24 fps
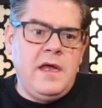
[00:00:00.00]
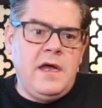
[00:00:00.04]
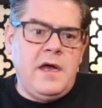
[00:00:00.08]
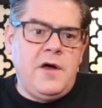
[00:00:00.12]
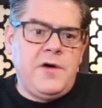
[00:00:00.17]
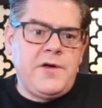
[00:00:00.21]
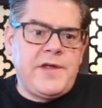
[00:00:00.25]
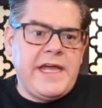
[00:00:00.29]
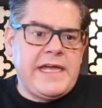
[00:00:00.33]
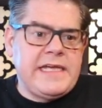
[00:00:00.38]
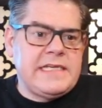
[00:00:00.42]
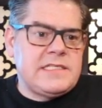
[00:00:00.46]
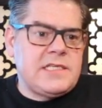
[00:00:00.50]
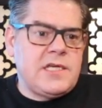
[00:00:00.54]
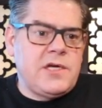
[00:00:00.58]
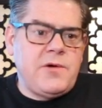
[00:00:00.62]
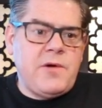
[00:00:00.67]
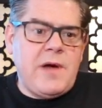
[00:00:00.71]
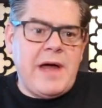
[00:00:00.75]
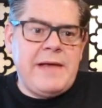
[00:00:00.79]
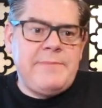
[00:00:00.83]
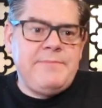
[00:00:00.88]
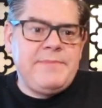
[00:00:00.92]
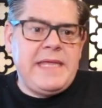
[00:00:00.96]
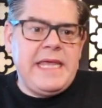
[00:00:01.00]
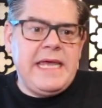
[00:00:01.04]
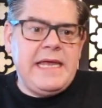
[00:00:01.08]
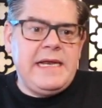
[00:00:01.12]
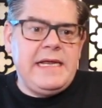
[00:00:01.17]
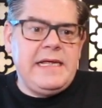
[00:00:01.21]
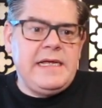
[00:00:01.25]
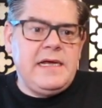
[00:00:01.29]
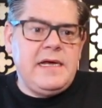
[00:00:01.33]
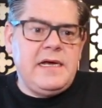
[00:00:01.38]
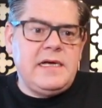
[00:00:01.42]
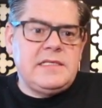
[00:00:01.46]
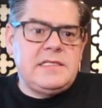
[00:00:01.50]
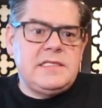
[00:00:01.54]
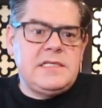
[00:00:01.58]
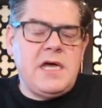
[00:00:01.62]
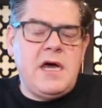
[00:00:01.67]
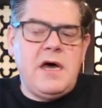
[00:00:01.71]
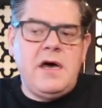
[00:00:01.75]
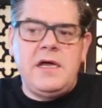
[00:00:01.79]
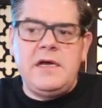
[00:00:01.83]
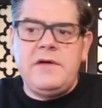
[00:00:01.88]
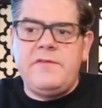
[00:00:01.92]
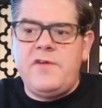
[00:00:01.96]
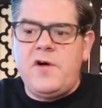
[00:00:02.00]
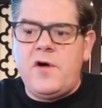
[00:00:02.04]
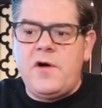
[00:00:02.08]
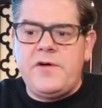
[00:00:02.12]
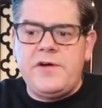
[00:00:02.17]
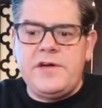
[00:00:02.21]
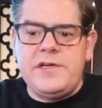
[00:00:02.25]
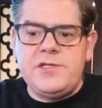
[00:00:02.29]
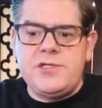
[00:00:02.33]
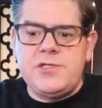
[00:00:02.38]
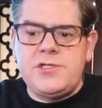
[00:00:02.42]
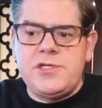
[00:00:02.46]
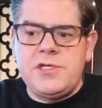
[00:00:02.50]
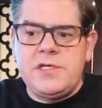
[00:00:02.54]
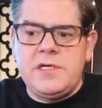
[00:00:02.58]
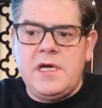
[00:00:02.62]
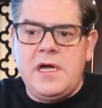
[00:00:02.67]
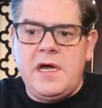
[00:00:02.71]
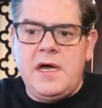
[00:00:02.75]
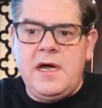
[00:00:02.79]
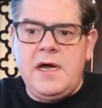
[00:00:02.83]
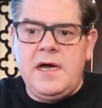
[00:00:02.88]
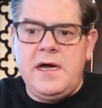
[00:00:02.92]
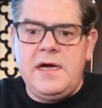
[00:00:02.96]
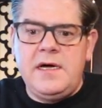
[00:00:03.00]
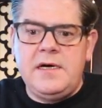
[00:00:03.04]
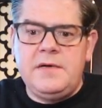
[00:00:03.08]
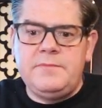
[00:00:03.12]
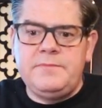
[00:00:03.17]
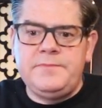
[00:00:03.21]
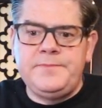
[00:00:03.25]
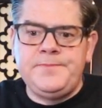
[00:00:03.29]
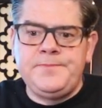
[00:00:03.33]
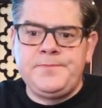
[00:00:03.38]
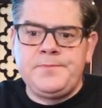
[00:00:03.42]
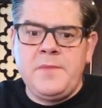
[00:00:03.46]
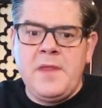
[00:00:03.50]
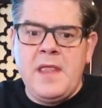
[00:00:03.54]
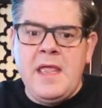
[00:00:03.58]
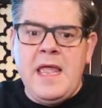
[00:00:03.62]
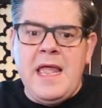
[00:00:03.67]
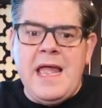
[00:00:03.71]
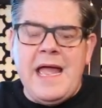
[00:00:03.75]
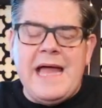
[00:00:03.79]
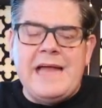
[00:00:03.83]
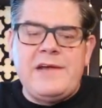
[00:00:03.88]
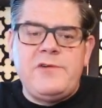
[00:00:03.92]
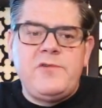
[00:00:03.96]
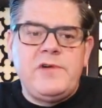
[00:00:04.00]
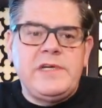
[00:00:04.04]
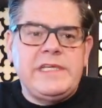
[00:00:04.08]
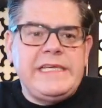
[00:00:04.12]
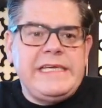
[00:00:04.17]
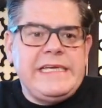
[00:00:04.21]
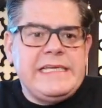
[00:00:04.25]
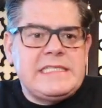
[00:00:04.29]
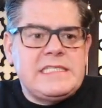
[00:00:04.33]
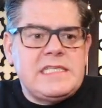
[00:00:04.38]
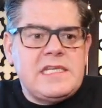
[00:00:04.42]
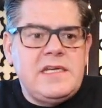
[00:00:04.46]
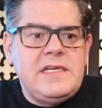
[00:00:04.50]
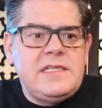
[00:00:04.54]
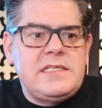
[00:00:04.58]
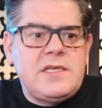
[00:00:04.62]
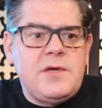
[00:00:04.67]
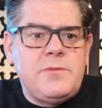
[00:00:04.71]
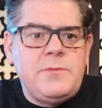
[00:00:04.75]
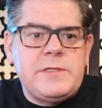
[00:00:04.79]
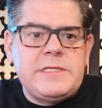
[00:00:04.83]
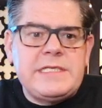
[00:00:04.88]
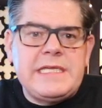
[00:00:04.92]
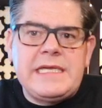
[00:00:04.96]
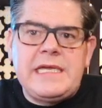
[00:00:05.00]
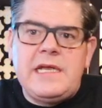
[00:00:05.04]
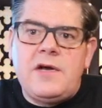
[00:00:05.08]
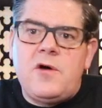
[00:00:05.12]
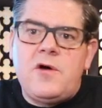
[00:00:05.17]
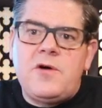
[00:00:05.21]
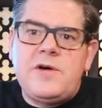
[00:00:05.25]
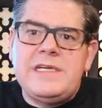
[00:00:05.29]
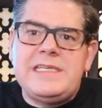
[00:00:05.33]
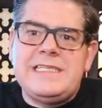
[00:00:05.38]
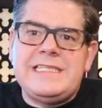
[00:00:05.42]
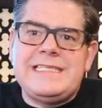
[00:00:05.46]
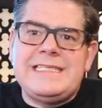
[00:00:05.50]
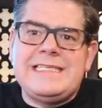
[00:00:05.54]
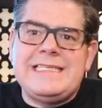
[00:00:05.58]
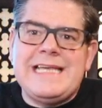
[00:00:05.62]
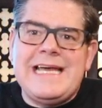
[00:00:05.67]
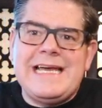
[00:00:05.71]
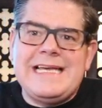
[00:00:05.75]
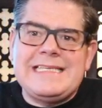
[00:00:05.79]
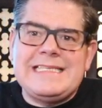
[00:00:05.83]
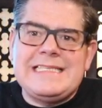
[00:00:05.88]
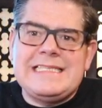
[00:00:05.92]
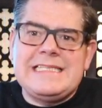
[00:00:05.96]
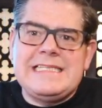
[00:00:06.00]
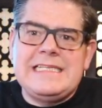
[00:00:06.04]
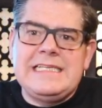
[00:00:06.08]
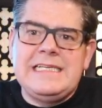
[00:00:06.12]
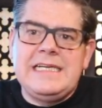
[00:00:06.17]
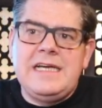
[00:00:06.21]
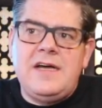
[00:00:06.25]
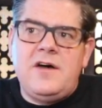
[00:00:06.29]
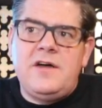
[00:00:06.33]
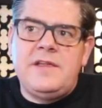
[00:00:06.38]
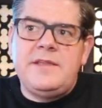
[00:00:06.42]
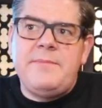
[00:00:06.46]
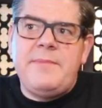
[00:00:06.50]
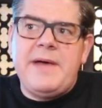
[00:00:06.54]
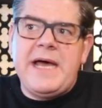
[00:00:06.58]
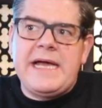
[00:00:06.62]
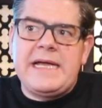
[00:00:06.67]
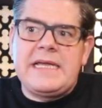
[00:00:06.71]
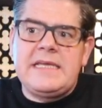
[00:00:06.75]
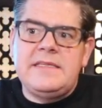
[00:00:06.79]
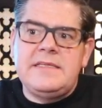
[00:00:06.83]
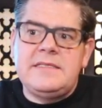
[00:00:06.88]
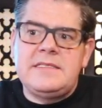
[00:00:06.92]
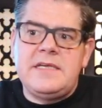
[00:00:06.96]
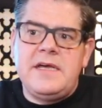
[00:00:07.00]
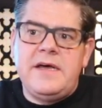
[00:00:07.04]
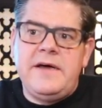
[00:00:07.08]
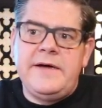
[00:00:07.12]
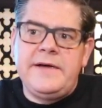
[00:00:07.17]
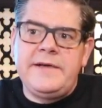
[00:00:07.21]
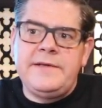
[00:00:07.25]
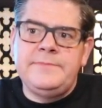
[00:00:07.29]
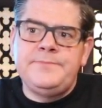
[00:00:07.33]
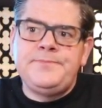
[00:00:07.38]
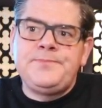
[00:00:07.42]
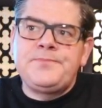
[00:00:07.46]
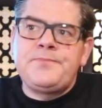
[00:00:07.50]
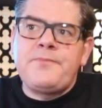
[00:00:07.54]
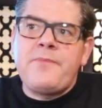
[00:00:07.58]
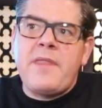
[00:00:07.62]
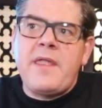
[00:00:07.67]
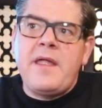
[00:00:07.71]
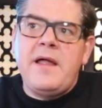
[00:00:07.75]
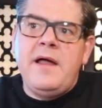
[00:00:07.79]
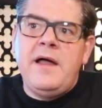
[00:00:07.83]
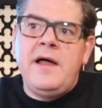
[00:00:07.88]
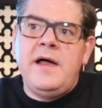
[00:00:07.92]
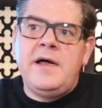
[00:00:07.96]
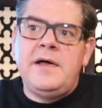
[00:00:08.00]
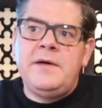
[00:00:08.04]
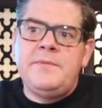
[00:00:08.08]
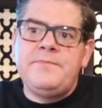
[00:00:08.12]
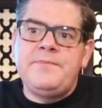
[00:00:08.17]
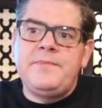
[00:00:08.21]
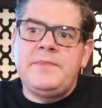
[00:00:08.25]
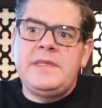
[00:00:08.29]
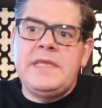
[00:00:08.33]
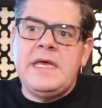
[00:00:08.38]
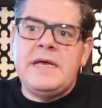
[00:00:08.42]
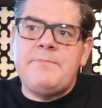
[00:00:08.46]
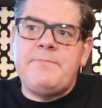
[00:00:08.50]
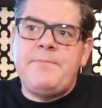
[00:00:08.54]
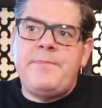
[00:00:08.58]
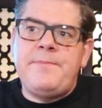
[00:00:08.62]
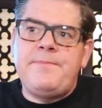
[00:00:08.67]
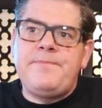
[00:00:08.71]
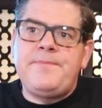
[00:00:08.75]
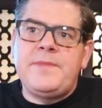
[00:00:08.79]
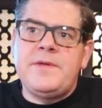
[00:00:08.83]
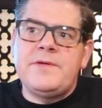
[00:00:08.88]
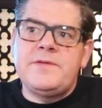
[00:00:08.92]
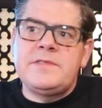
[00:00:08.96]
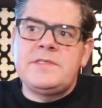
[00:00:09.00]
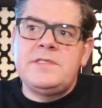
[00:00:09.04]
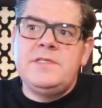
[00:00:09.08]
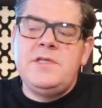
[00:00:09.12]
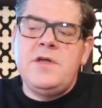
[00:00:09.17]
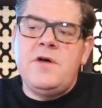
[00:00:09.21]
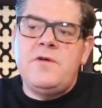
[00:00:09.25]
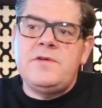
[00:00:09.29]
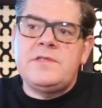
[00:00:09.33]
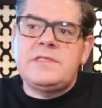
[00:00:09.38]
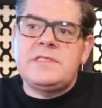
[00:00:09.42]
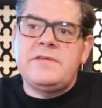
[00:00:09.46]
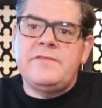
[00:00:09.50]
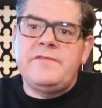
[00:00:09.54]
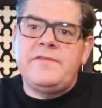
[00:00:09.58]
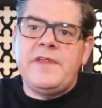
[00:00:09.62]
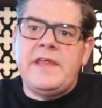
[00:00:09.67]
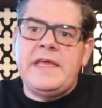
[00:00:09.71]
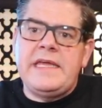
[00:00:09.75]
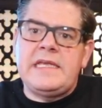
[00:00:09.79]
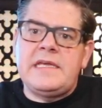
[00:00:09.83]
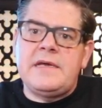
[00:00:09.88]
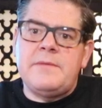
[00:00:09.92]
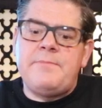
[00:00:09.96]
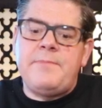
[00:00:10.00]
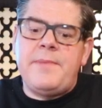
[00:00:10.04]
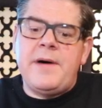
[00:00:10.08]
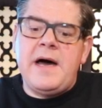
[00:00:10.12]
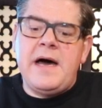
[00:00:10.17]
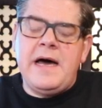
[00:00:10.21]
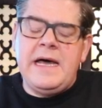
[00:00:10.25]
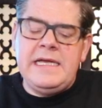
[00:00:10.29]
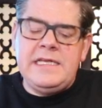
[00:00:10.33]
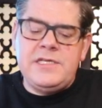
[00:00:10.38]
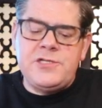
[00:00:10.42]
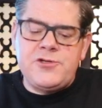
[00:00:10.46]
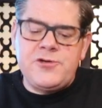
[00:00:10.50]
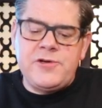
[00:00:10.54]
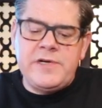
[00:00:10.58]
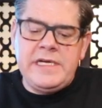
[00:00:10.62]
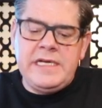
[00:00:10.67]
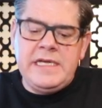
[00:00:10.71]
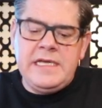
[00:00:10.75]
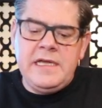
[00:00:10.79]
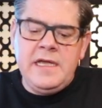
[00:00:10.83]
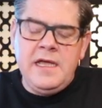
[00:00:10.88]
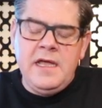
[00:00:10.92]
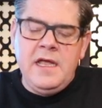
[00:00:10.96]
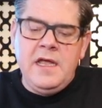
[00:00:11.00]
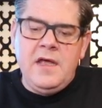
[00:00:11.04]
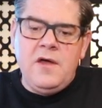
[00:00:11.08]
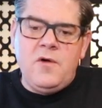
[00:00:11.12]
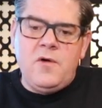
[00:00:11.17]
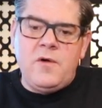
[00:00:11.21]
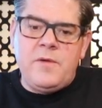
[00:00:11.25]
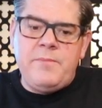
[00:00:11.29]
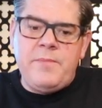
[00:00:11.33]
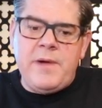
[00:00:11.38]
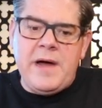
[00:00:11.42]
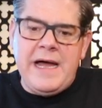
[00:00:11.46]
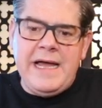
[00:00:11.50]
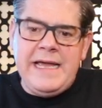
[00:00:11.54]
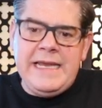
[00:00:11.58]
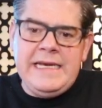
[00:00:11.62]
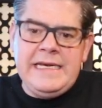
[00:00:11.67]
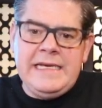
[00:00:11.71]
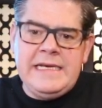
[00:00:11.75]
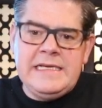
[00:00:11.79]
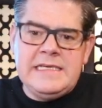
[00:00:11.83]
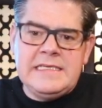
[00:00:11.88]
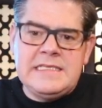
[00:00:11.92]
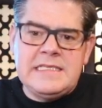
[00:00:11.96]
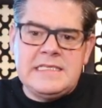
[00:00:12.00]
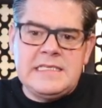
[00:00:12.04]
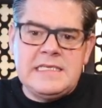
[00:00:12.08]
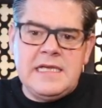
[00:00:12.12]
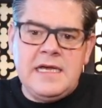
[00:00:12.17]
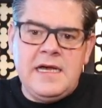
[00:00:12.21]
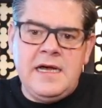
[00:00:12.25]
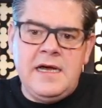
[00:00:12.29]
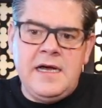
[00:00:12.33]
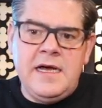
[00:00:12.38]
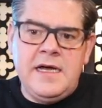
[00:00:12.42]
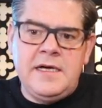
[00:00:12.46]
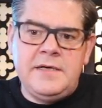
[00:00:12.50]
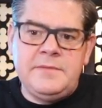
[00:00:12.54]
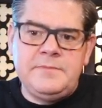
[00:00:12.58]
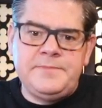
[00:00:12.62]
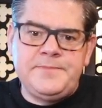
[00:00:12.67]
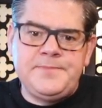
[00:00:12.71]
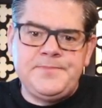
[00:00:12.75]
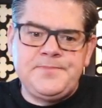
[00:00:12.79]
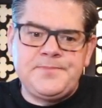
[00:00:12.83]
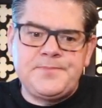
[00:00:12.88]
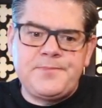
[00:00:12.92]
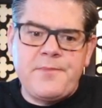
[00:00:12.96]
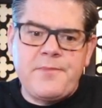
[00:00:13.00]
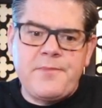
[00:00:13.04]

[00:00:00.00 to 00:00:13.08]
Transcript: Okay, so I'm getting a ton of orange. And really, it's almost like an orange zest on the back of the tongue. That those notes of like a pine tree or pininess,